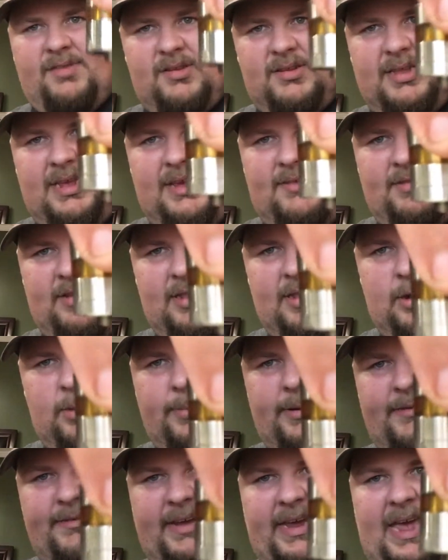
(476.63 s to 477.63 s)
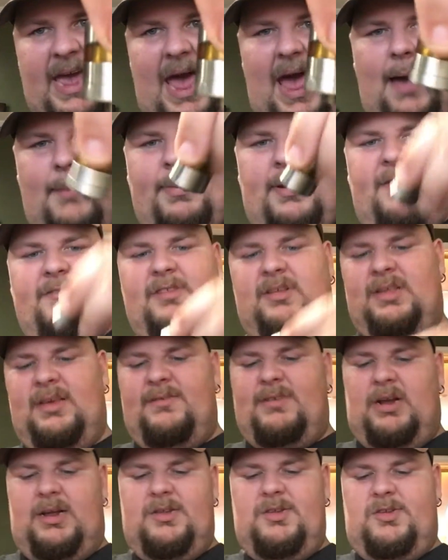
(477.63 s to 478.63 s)
to leave a little bit of a gap. I have to
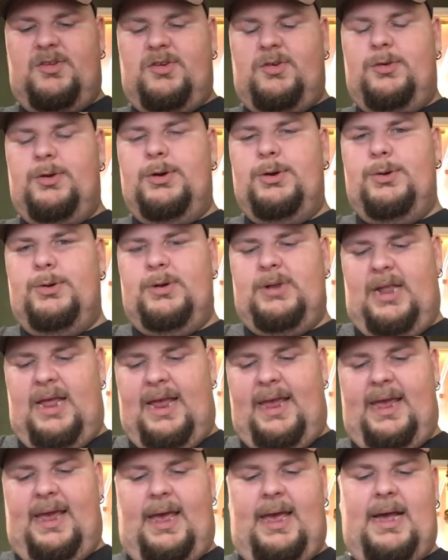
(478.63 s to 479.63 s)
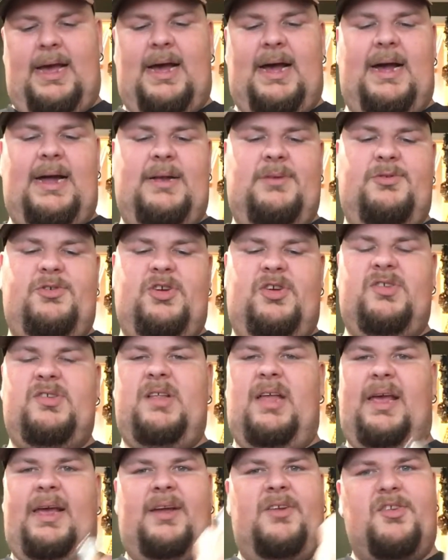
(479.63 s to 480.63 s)
leave it unscrewed, like just
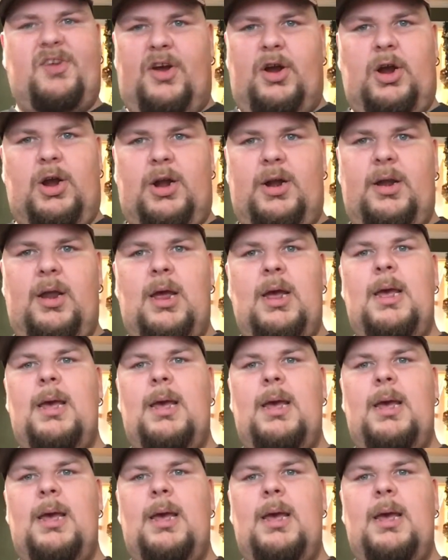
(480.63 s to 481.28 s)
like a turn,